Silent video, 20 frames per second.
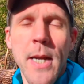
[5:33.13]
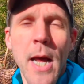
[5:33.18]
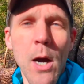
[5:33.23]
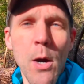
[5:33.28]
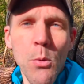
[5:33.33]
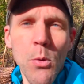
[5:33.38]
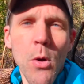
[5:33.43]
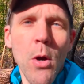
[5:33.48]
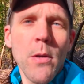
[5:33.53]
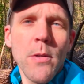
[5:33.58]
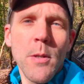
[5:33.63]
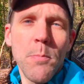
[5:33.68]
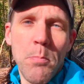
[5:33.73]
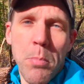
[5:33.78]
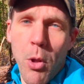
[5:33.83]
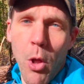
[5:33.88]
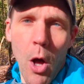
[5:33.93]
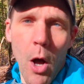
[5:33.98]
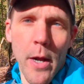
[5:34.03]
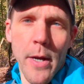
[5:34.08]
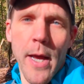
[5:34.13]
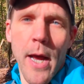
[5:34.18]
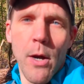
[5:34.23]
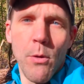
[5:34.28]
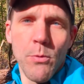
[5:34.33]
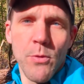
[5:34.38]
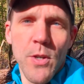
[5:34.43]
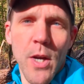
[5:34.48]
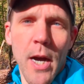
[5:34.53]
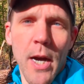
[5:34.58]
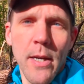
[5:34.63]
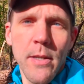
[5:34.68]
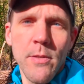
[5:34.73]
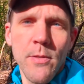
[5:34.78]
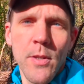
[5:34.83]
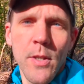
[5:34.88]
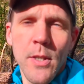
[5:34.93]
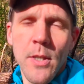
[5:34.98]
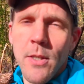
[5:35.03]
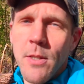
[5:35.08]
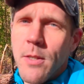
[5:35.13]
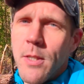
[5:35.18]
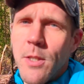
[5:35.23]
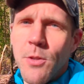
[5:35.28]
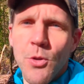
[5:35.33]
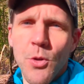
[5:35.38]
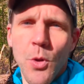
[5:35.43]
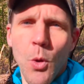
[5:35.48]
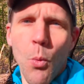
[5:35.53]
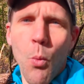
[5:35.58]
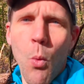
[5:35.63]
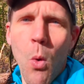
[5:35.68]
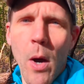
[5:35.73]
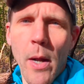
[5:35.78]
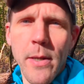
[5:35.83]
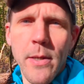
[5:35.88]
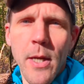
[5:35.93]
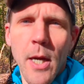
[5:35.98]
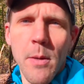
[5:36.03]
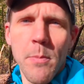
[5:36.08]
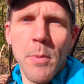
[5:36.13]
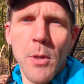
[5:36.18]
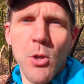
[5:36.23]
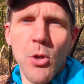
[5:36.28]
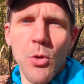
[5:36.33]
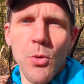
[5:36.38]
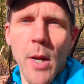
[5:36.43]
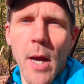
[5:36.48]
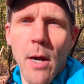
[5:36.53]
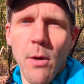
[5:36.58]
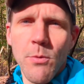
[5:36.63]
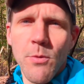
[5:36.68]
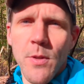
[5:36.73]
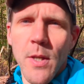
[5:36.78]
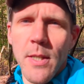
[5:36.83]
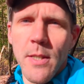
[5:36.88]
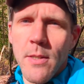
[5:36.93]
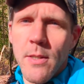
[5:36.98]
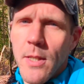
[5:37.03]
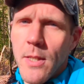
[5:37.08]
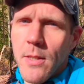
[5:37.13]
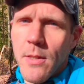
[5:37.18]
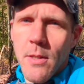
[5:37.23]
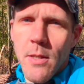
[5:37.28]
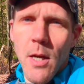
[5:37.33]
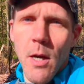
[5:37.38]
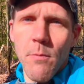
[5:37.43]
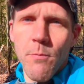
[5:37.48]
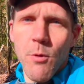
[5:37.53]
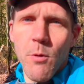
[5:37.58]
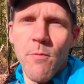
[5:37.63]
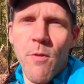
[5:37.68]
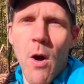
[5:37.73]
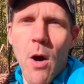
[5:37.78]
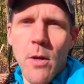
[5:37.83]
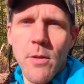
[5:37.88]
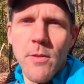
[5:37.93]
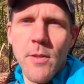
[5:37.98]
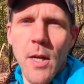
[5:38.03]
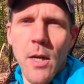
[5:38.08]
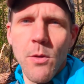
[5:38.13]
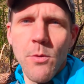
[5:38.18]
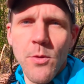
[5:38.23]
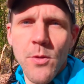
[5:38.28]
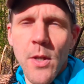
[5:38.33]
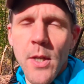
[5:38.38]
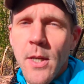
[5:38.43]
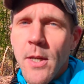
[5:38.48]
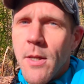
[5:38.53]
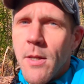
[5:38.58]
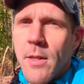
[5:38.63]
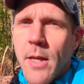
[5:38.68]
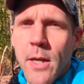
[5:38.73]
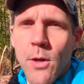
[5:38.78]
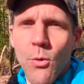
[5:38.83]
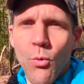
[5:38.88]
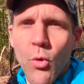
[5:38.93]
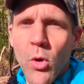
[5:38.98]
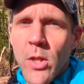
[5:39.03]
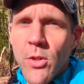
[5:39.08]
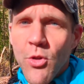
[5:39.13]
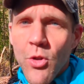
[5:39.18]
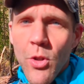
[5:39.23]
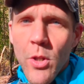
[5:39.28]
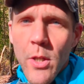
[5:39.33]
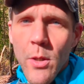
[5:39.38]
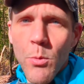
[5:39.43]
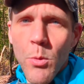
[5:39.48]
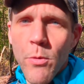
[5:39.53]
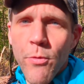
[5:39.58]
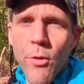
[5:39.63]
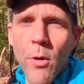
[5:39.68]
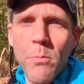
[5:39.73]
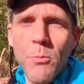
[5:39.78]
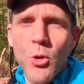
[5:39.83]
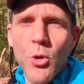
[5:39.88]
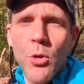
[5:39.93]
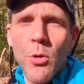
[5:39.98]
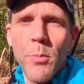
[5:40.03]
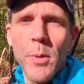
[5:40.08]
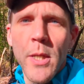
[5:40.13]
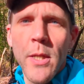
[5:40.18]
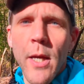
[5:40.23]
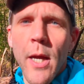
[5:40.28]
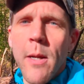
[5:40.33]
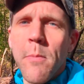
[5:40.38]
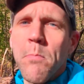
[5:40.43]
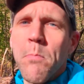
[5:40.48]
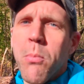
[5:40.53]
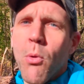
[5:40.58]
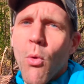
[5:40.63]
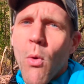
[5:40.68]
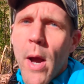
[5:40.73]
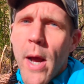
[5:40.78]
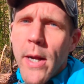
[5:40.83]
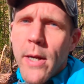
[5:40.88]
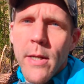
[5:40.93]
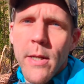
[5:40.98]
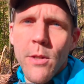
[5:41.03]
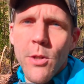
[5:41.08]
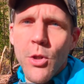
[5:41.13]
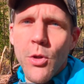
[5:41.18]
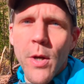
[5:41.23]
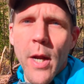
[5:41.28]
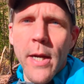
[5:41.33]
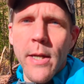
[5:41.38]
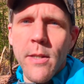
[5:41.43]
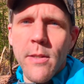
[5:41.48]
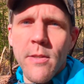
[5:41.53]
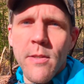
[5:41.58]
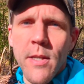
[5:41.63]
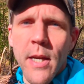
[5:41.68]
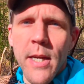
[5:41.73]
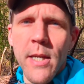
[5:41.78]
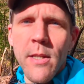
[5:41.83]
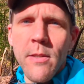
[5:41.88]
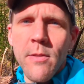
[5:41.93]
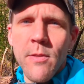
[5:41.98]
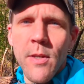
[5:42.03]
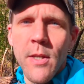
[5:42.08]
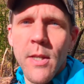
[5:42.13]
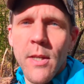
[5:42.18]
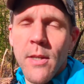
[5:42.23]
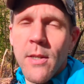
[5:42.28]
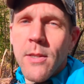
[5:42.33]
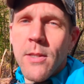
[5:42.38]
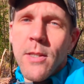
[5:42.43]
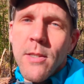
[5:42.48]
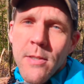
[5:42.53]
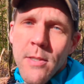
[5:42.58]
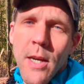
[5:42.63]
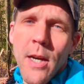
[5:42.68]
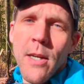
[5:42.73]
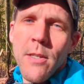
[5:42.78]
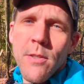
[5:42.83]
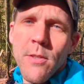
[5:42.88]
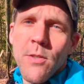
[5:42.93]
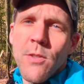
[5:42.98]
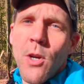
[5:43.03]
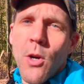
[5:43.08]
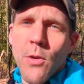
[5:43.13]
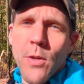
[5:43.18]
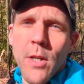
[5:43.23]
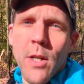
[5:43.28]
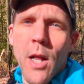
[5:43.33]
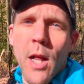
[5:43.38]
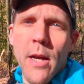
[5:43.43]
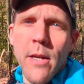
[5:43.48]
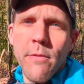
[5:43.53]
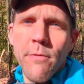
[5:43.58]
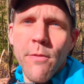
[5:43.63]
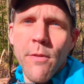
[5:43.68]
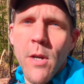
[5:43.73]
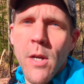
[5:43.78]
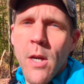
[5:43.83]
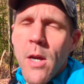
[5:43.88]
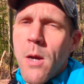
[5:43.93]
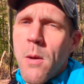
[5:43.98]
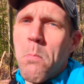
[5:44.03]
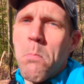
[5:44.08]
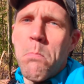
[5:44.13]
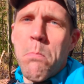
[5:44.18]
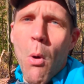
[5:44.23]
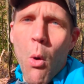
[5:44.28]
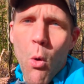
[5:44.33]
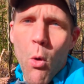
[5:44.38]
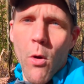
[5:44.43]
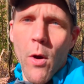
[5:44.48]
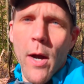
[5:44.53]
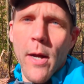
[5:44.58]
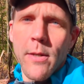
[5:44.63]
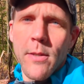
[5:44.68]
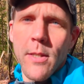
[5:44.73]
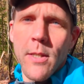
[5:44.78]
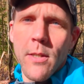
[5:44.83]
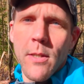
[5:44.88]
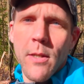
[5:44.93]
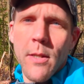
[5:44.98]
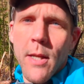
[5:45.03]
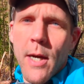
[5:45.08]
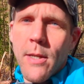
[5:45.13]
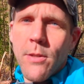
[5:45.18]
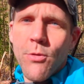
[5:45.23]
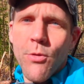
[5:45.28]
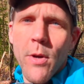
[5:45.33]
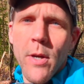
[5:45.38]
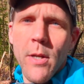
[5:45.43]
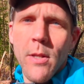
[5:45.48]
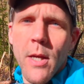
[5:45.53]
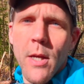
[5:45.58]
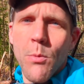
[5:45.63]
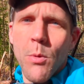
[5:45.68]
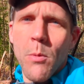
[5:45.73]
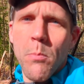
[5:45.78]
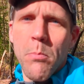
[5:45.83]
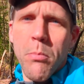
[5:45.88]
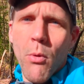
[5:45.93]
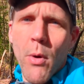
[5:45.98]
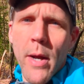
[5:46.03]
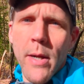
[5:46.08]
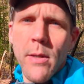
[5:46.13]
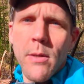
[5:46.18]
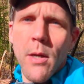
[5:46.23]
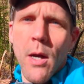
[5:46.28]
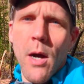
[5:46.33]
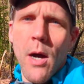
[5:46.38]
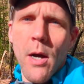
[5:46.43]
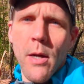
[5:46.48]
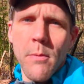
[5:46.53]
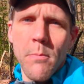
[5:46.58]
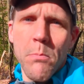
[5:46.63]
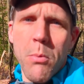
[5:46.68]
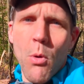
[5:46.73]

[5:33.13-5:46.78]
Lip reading: now we're on to plot hounds, guys. These are the one type of coonhounds that didn't come from foxhounds. They originally were from Germany and bred in the United States. These guys started life boar hunting. That's right, they were bred to hunt